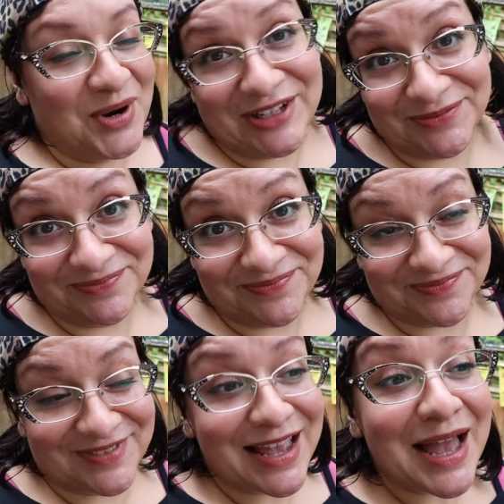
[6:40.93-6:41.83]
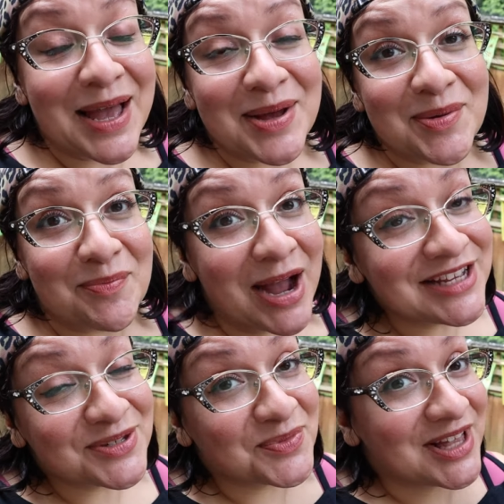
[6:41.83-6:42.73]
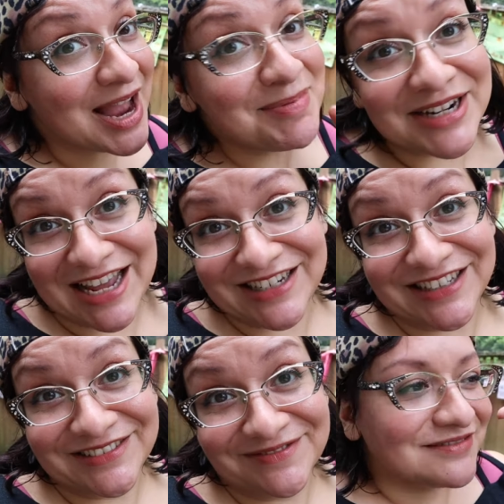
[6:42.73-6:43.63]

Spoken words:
Well, mites will hibernate.